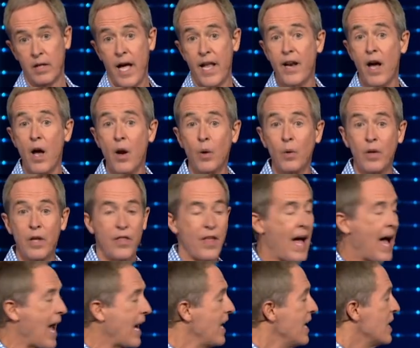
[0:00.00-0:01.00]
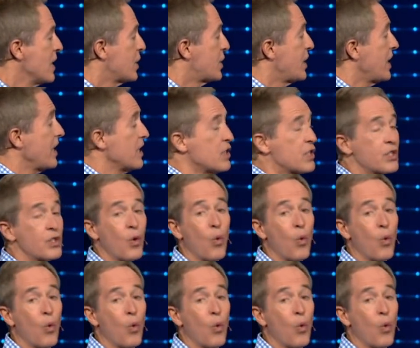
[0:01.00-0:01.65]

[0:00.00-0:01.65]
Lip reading: And not only that, she is the